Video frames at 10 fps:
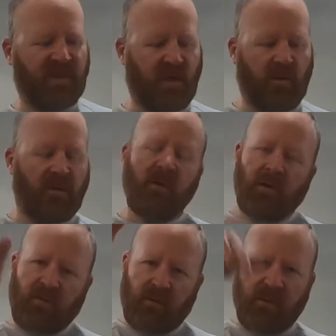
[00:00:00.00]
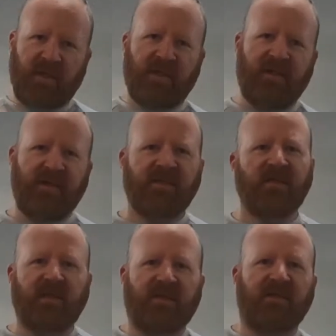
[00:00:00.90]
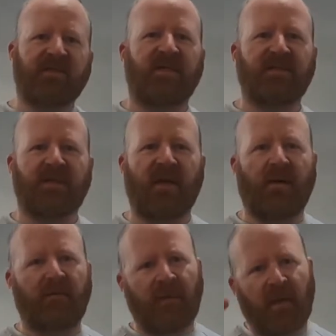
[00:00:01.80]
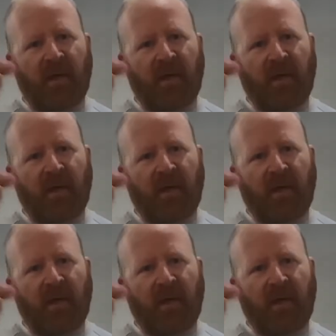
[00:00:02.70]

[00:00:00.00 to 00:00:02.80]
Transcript: So, we'll look into this, get this thing set up,